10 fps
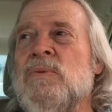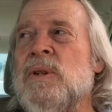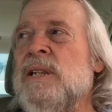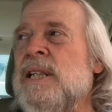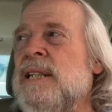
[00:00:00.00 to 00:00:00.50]

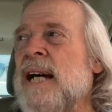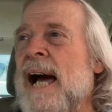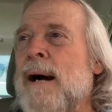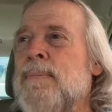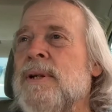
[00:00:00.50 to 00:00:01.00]
would need to
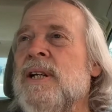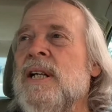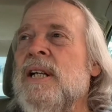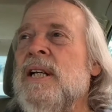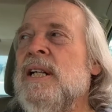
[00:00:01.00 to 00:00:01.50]
happen
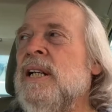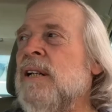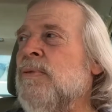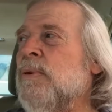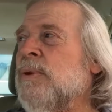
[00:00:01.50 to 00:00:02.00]

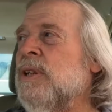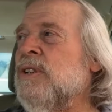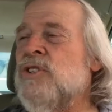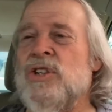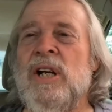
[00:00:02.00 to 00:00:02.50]
if we were going to
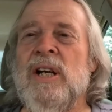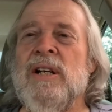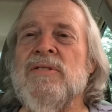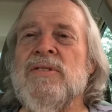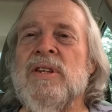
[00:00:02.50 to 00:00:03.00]

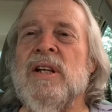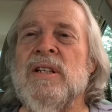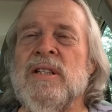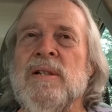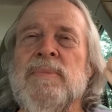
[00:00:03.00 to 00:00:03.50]
change
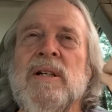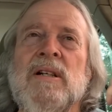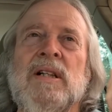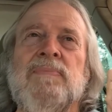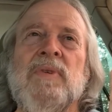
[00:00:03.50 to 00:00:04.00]
things in
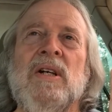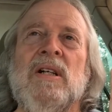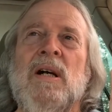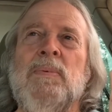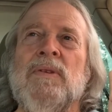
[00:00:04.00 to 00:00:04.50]
America.
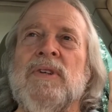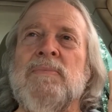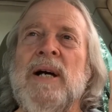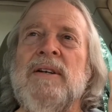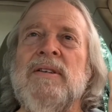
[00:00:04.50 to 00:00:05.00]
A couple of
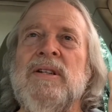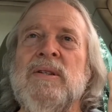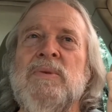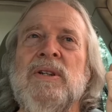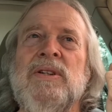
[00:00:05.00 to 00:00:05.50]
them had to do
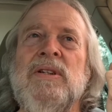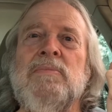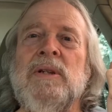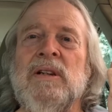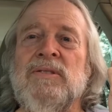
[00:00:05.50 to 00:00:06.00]
with
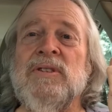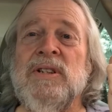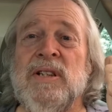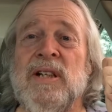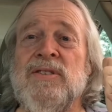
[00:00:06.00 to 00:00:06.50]

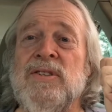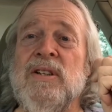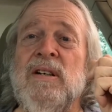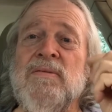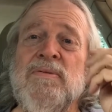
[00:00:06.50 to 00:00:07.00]
demilitarization
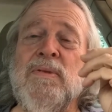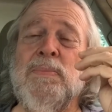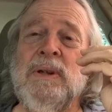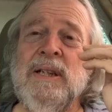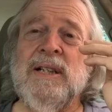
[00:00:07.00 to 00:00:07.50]
of the
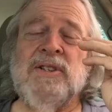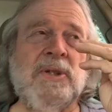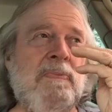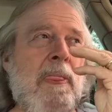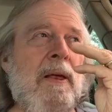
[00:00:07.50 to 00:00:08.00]
police,
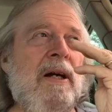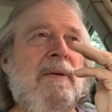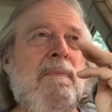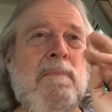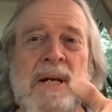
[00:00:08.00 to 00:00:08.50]

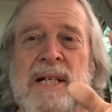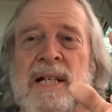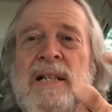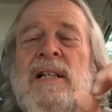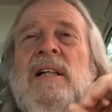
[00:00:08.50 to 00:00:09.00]

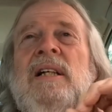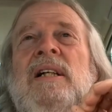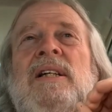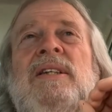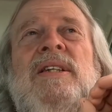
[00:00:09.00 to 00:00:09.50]
meaning
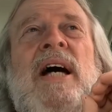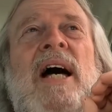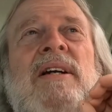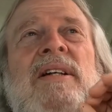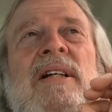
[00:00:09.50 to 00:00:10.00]

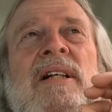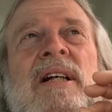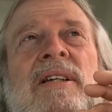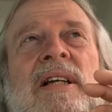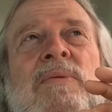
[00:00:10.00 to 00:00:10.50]
that
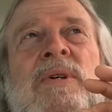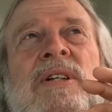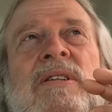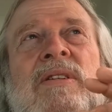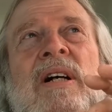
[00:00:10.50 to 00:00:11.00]
they were
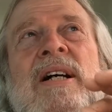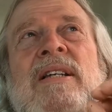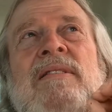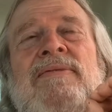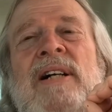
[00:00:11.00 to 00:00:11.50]

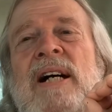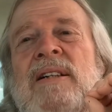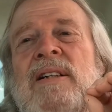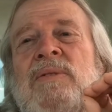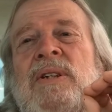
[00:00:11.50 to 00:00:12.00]
decrying the
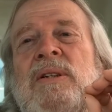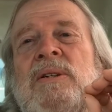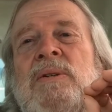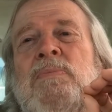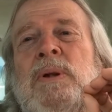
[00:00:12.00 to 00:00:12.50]
fact that
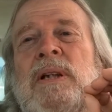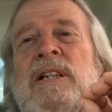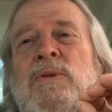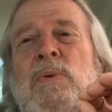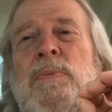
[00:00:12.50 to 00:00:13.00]
the
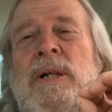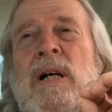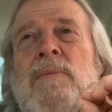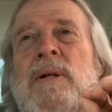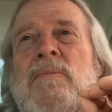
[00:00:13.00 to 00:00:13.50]
police were
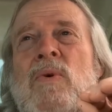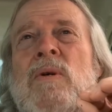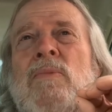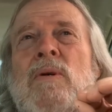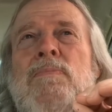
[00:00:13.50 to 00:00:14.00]
becoming more
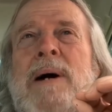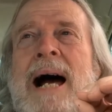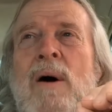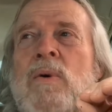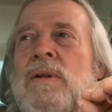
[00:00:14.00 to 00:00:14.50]
and more
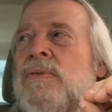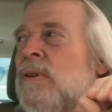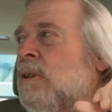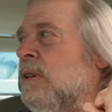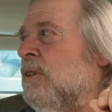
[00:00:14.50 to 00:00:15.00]

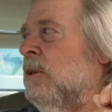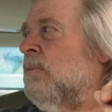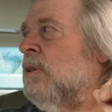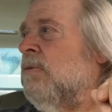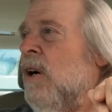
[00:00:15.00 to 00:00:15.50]
powerful in
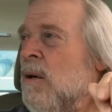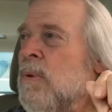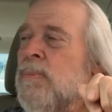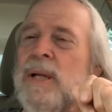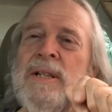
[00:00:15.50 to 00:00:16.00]
terms of
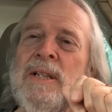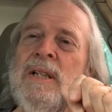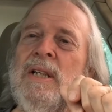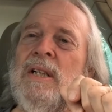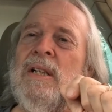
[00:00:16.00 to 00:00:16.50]
armament,
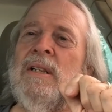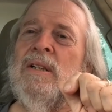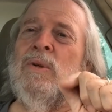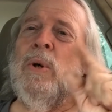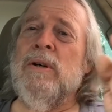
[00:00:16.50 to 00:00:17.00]

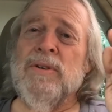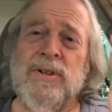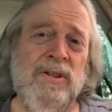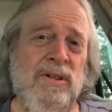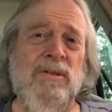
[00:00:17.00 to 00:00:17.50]
quicker to
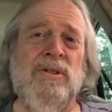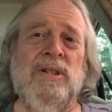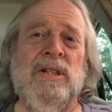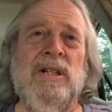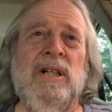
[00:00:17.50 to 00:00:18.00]
use
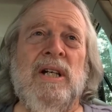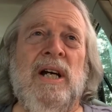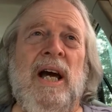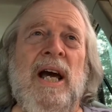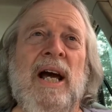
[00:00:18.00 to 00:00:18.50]
it,
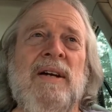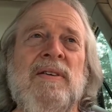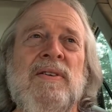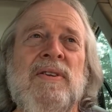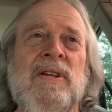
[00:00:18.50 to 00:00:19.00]

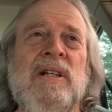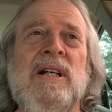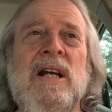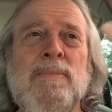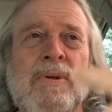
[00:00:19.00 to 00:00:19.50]
and that
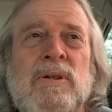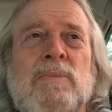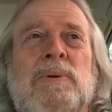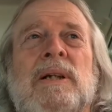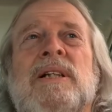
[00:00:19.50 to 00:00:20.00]
neighborhood
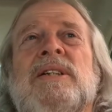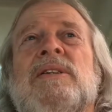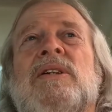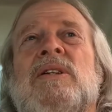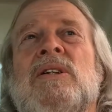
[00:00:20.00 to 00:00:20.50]

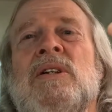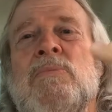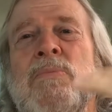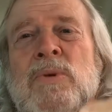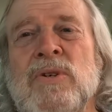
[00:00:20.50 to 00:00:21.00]
policing
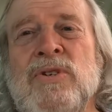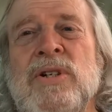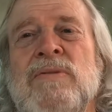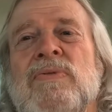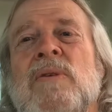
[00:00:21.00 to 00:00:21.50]

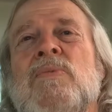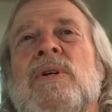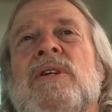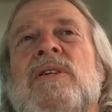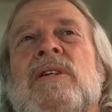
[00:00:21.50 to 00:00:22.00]
emerging from
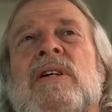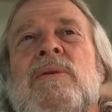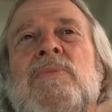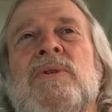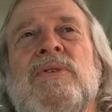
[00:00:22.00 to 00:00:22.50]
within the
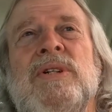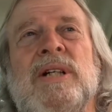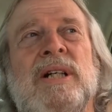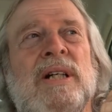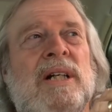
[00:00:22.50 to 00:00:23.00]

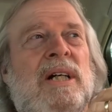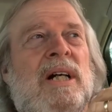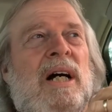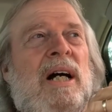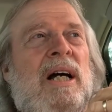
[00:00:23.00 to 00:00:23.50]
community
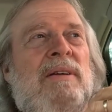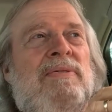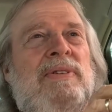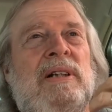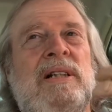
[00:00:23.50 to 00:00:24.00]
and
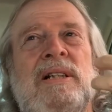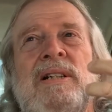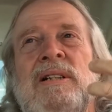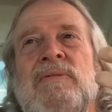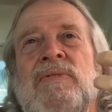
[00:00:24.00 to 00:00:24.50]

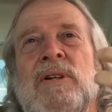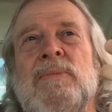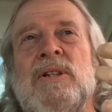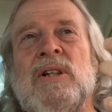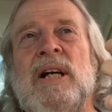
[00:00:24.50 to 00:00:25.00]
feeling very
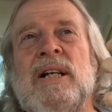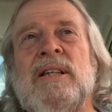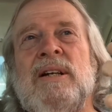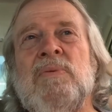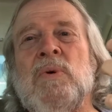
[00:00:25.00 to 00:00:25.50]
much like
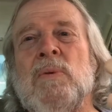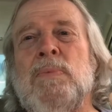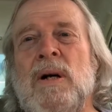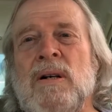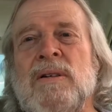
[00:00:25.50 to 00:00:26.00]
they were a
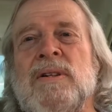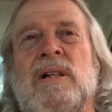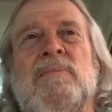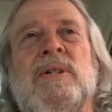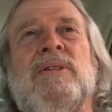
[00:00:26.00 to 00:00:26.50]
part of the
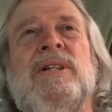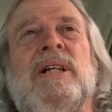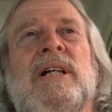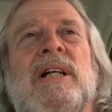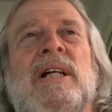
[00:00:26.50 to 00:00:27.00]

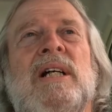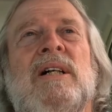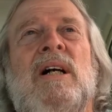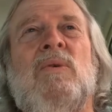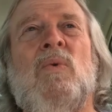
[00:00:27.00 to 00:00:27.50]
community,
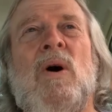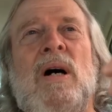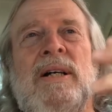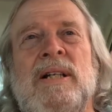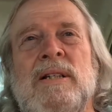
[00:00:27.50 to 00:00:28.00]

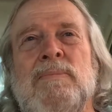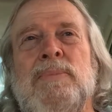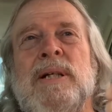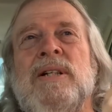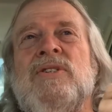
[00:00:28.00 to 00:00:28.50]
walking the
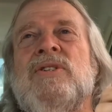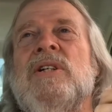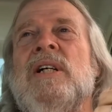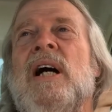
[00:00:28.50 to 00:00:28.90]
beats,